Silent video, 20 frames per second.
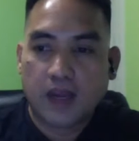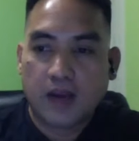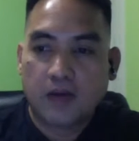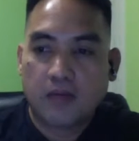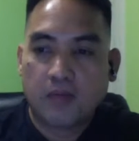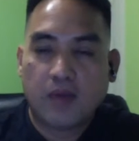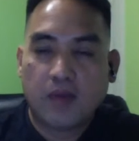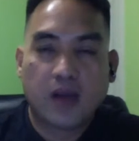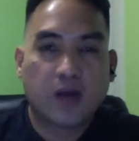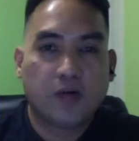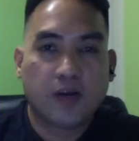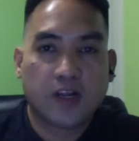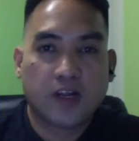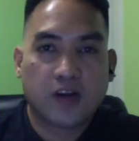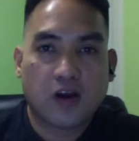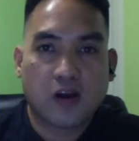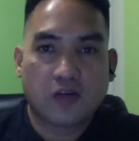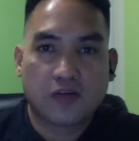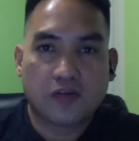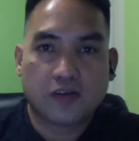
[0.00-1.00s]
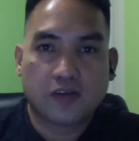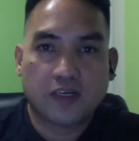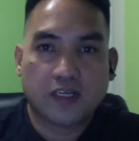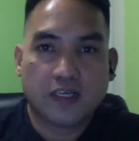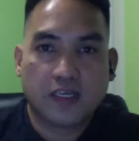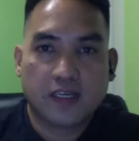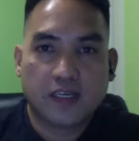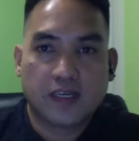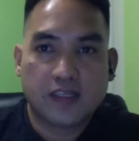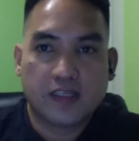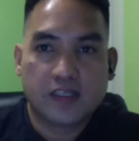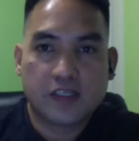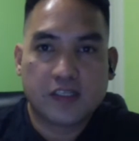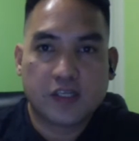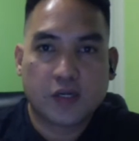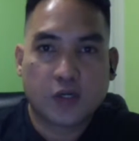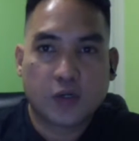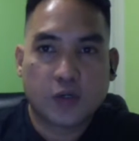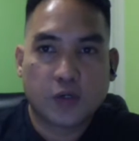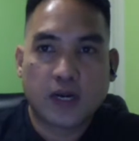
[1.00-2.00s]
my recovery. And
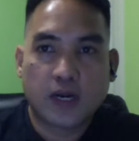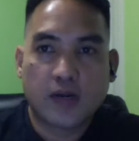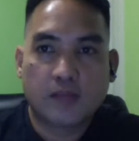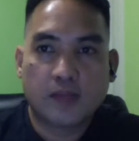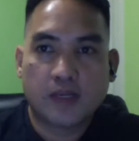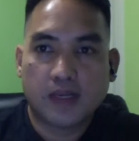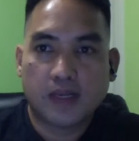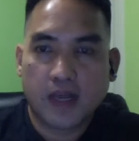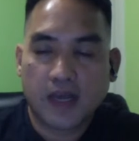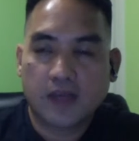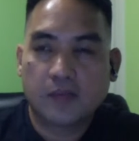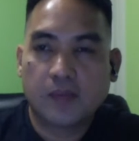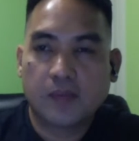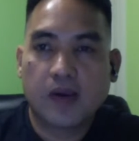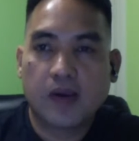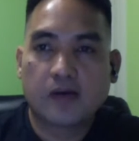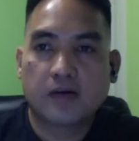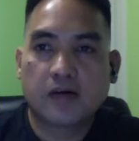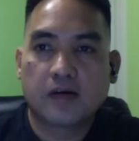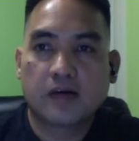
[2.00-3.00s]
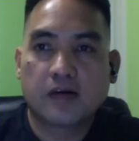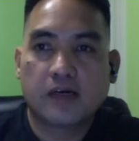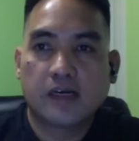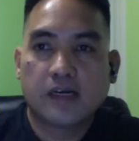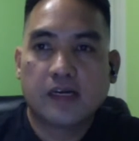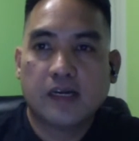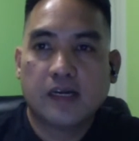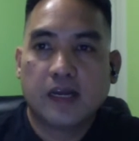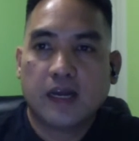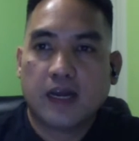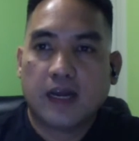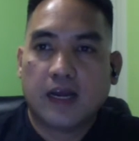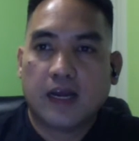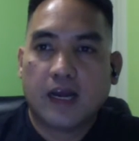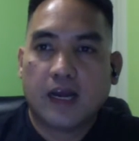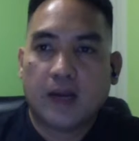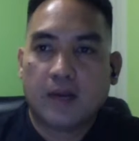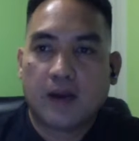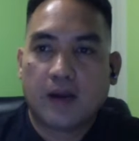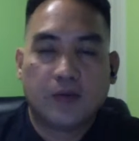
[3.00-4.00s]
so I'm a lot better.
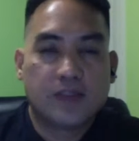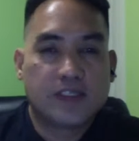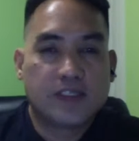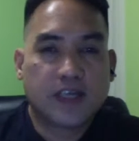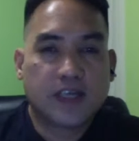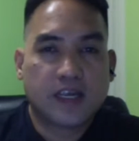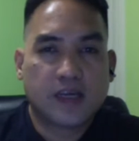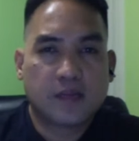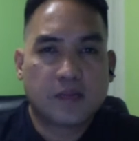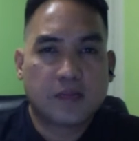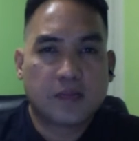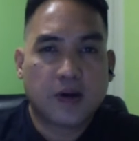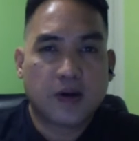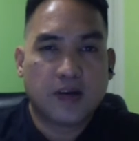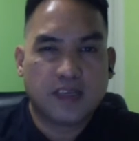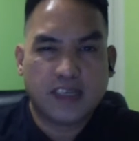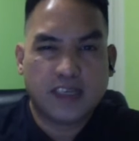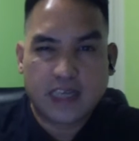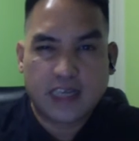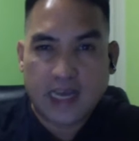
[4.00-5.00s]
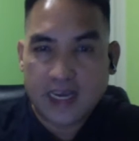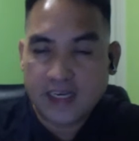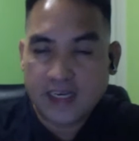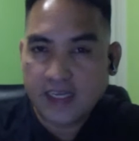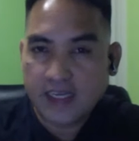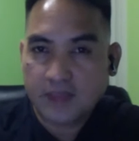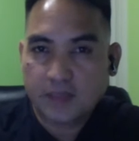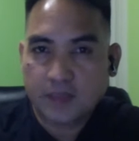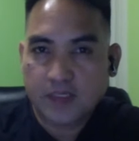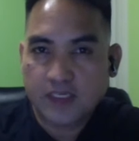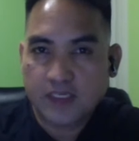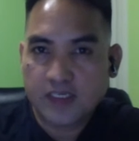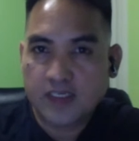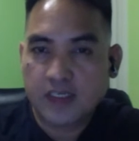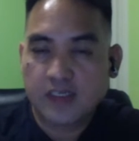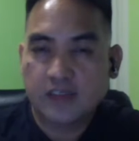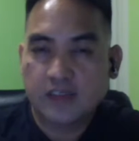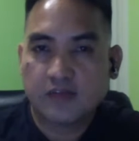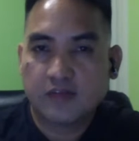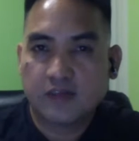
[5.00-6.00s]
I would say I'm about
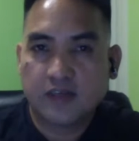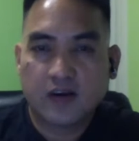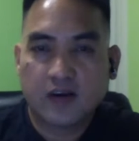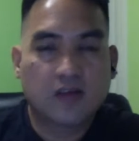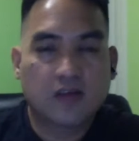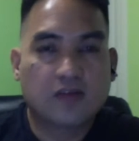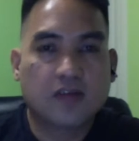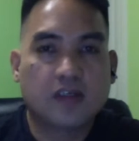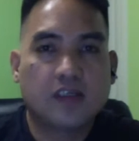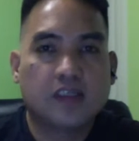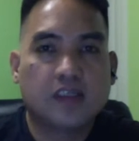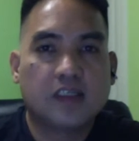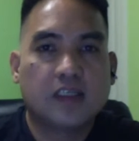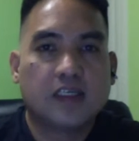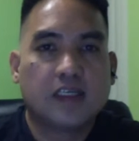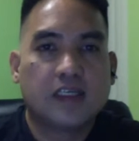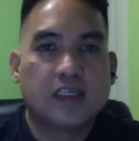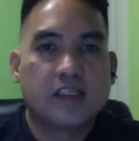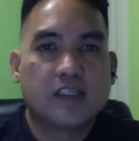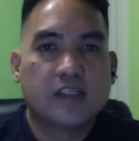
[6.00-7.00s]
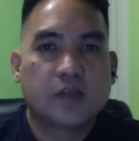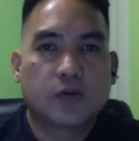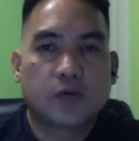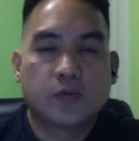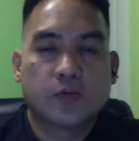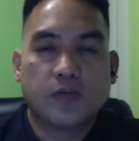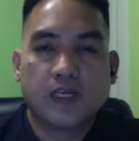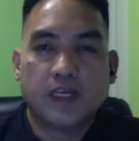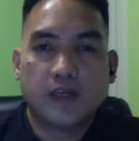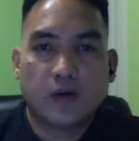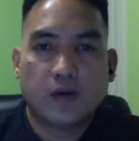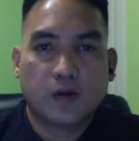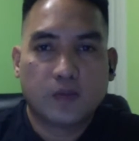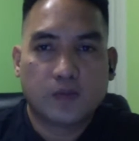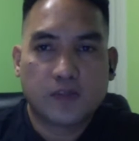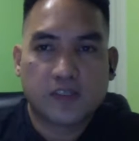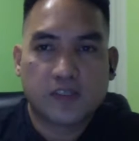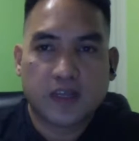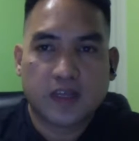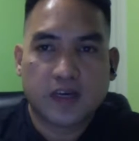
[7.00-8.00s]
98% recovered. So really
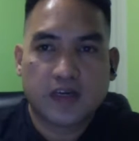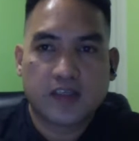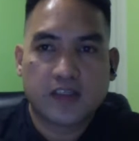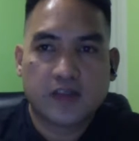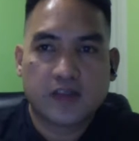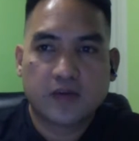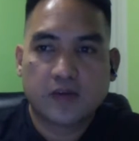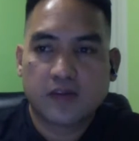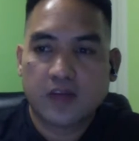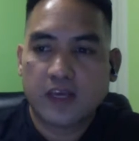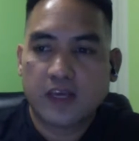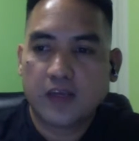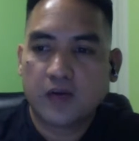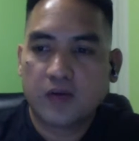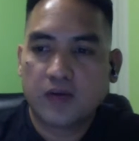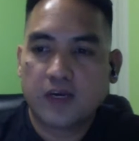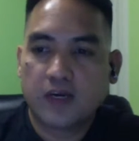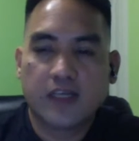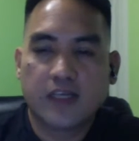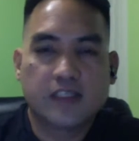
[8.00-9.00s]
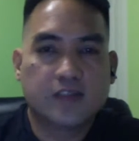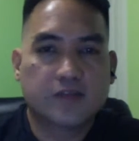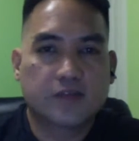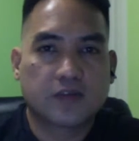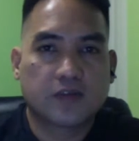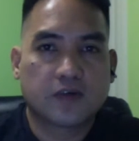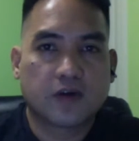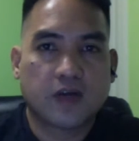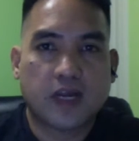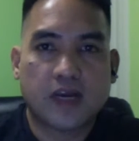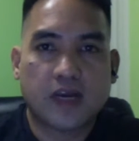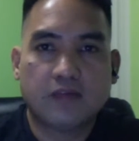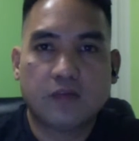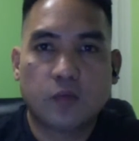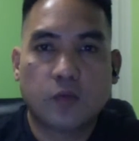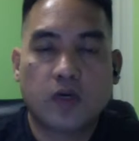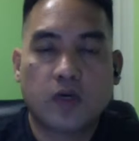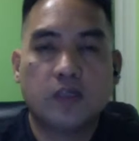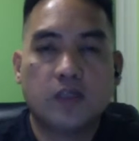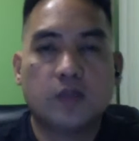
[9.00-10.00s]
almost there. So thank you guys for
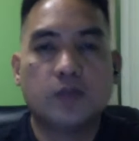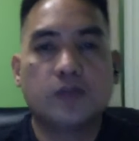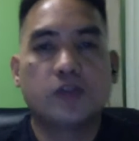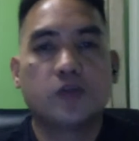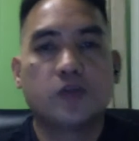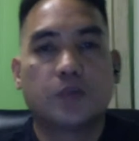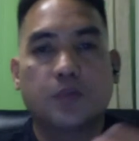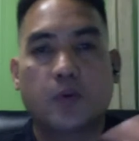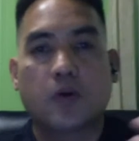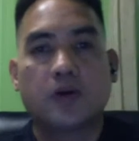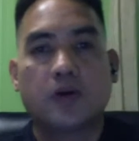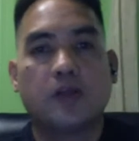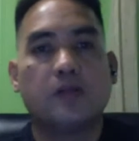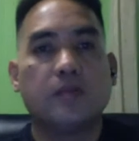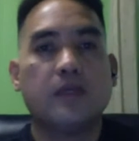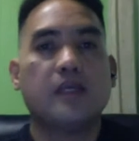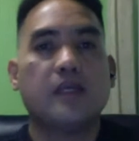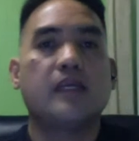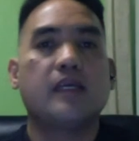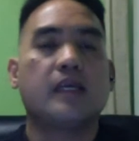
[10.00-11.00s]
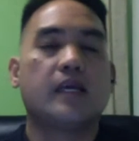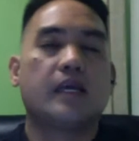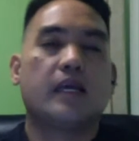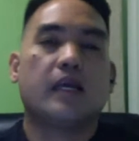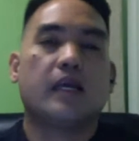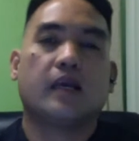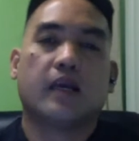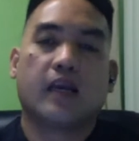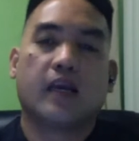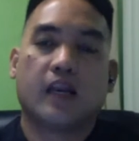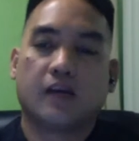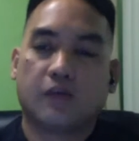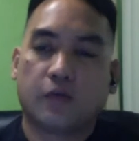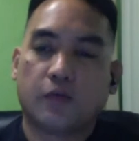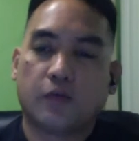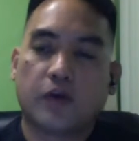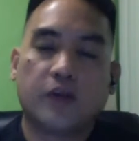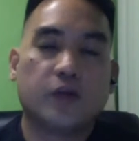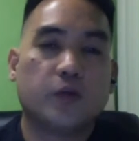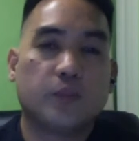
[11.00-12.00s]
everyone who supported me,
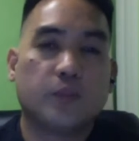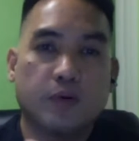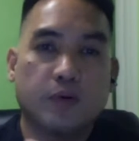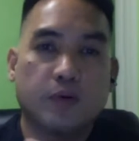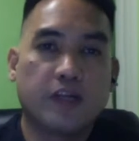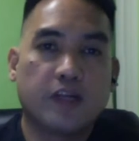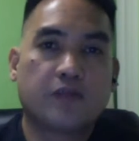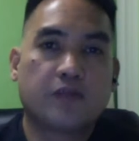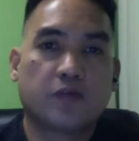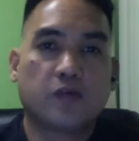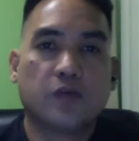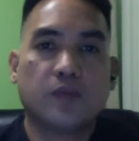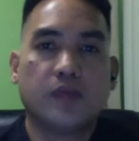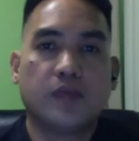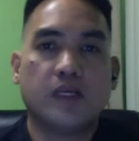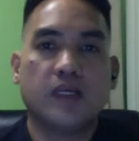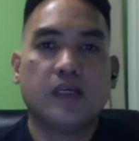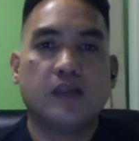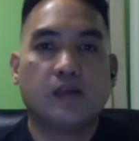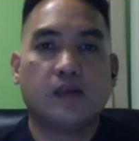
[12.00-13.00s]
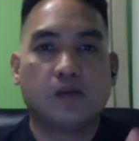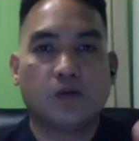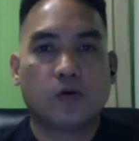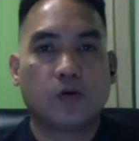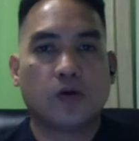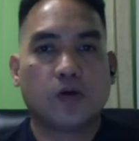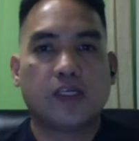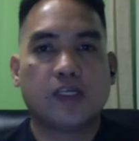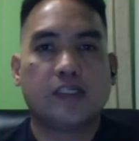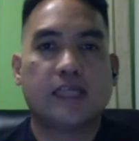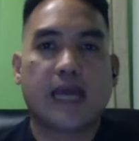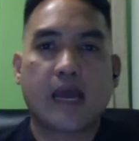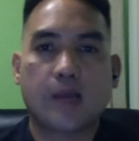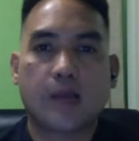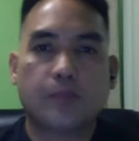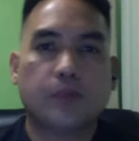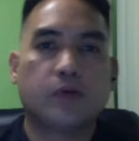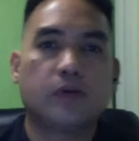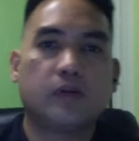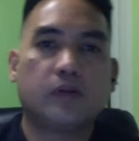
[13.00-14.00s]
everyone who prayed for me, Lloyd,
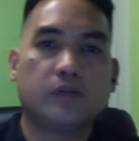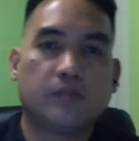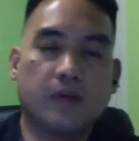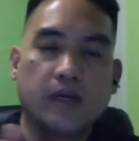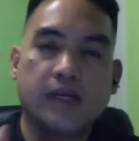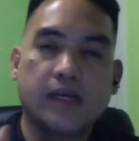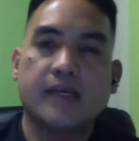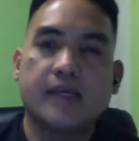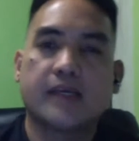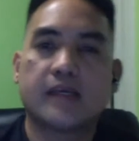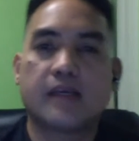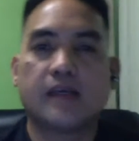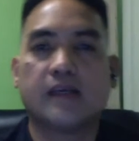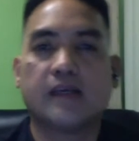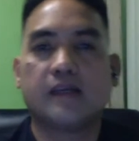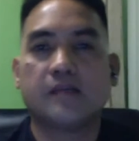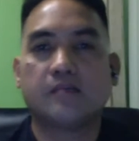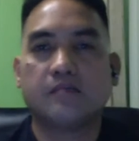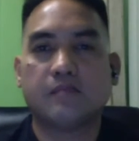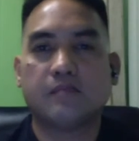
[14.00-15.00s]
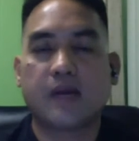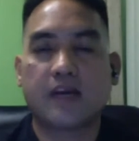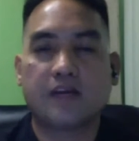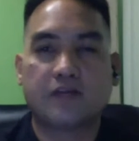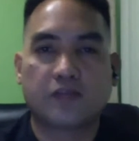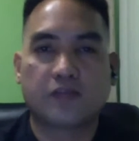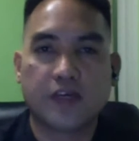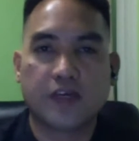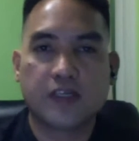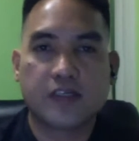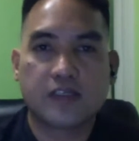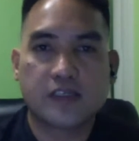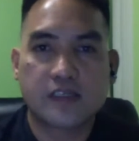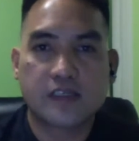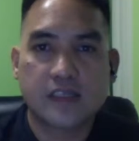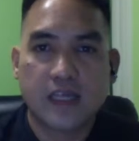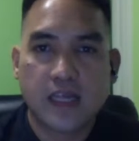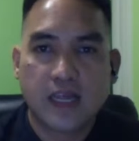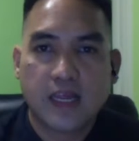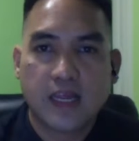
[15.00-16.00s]
Apple, Mike, and my
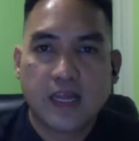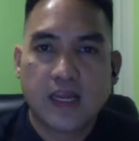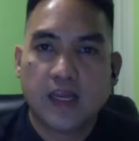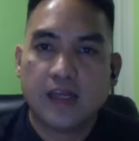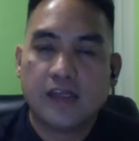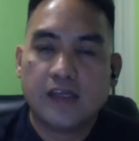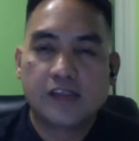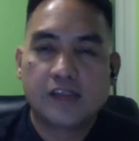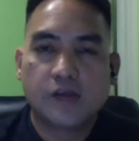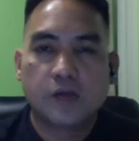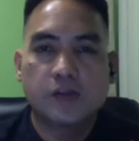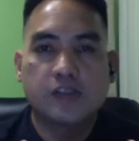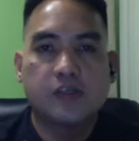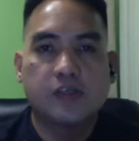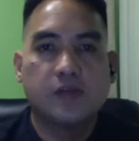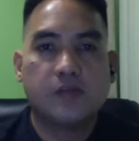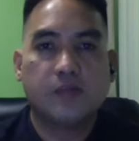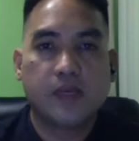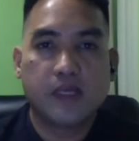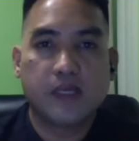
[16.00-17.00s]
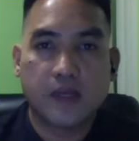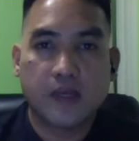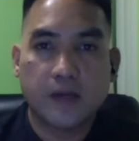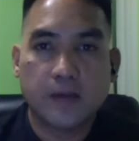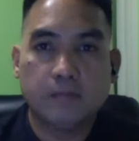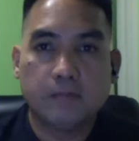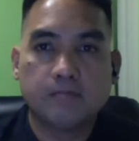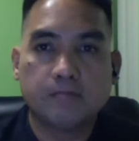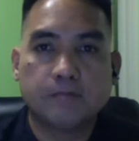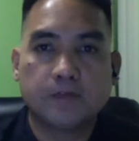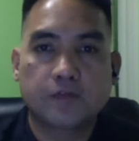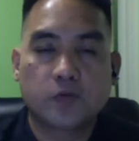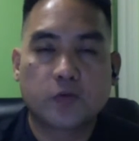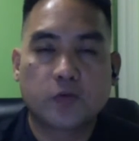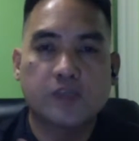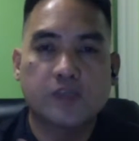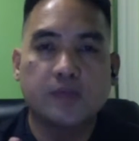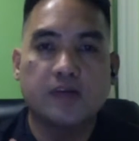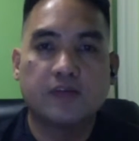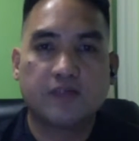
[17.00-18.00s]
friends in the social media, of
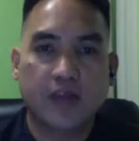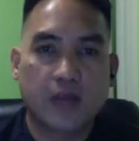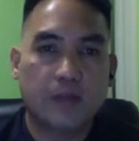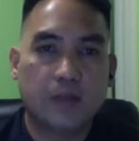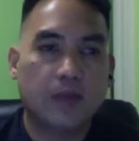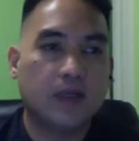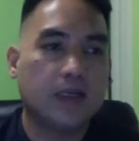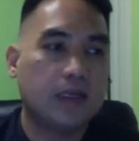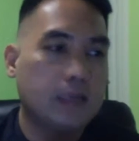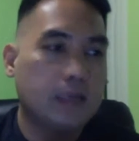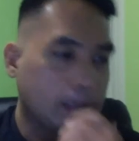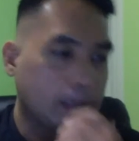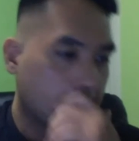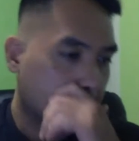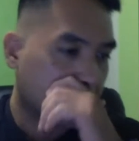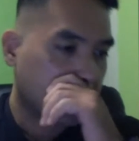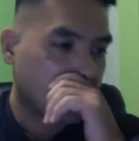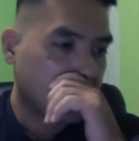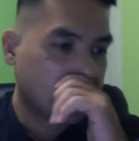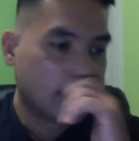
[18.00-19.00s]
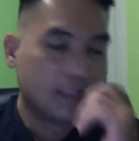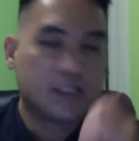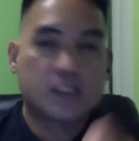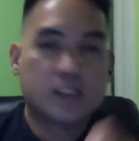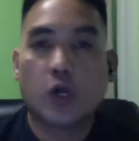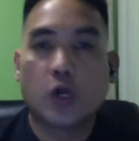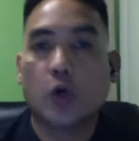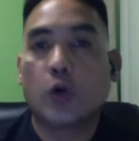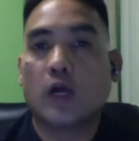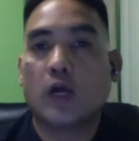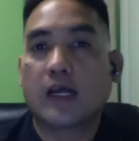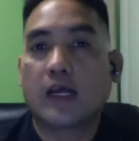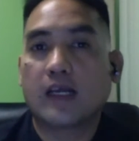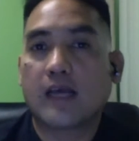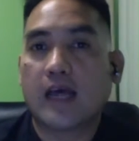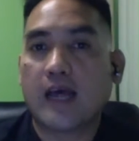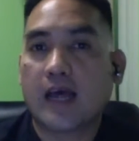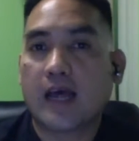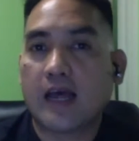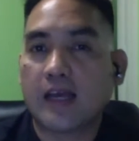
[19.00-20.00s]
course, my family. So I
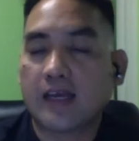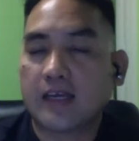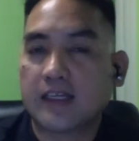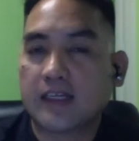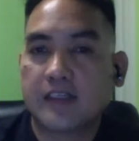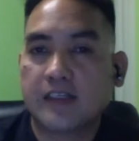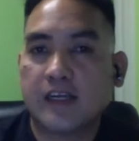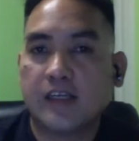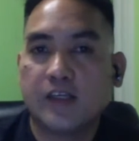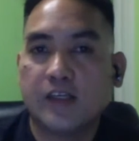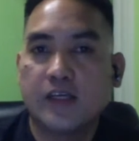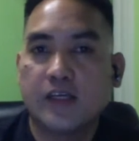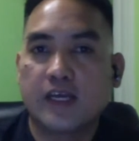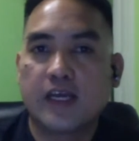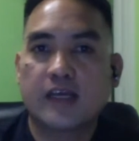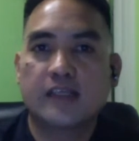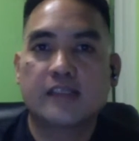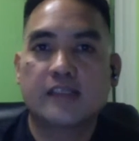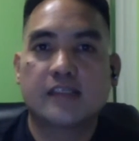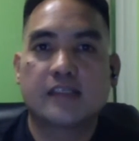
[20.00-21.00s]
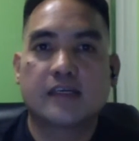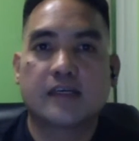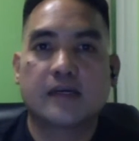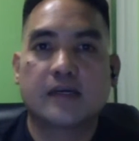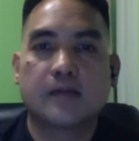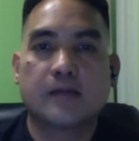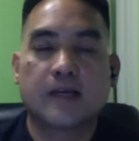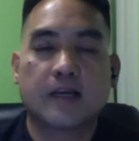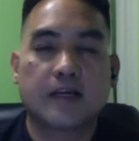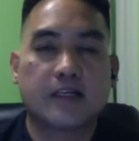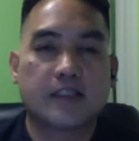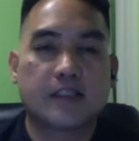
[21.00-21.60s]
got to tell you guys, and I got to